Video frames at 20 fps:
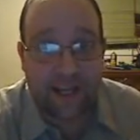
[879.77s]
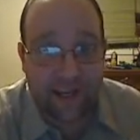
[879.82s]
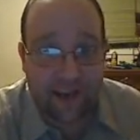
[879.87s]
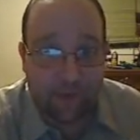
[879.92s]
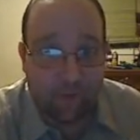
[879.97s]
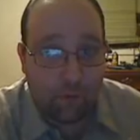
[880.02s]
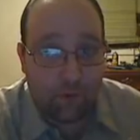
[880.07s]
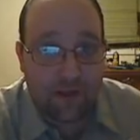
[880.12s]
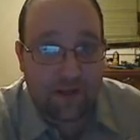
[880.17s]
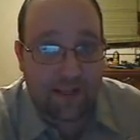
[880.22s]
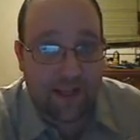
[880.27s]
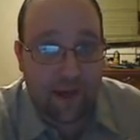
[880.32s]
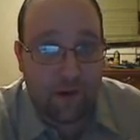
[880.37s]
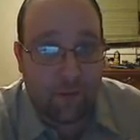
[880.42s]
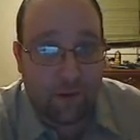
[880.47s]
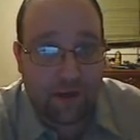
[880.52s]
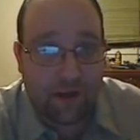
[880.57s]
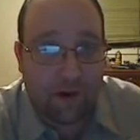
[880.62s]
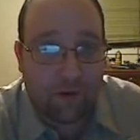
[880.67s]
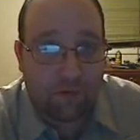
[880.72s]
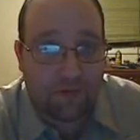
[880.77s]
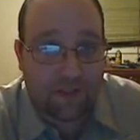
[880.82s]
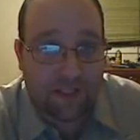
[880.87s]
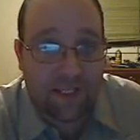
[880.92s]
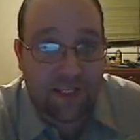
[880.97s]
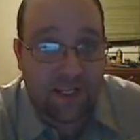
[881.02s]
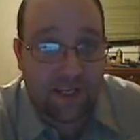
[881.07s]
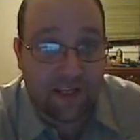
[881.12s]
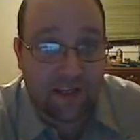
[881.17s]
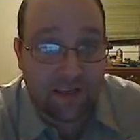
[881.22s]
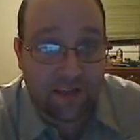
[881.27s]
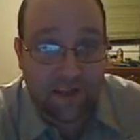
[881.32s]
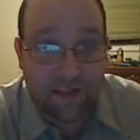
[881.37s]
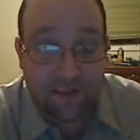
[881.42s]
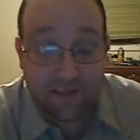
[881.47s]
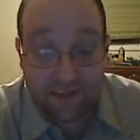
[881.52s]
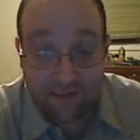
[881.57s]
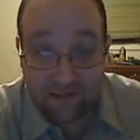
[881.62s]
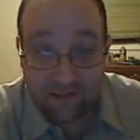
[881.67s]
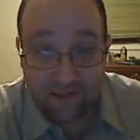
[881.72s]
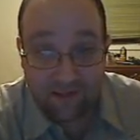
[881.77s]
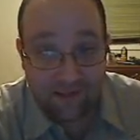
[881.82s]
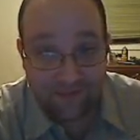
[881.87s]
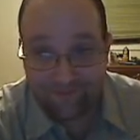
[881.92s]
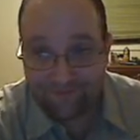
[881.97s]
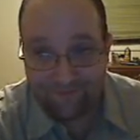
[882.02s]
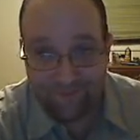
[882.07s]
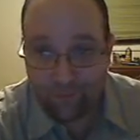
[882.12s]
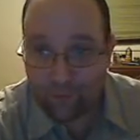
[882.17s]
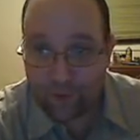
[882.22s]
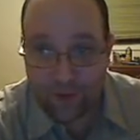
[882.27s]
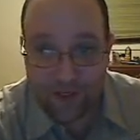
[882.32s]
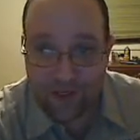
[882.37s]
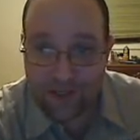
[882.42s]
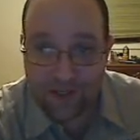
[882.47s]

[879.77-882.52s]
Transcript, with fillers: we're just deceiving ourselves and the truth is not in us.